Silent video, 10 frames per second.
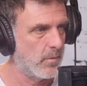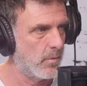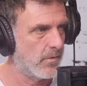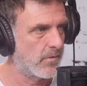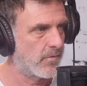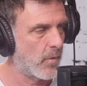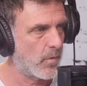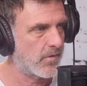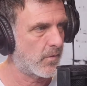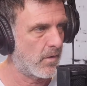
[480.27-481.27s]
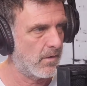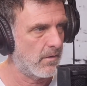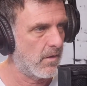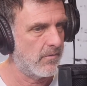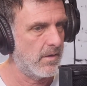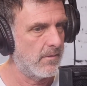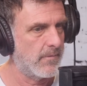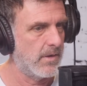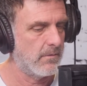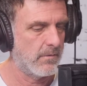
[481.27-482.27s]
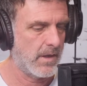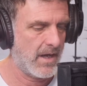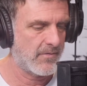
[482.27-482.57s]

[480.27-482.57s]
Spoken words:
is focus on it and love it and have fun.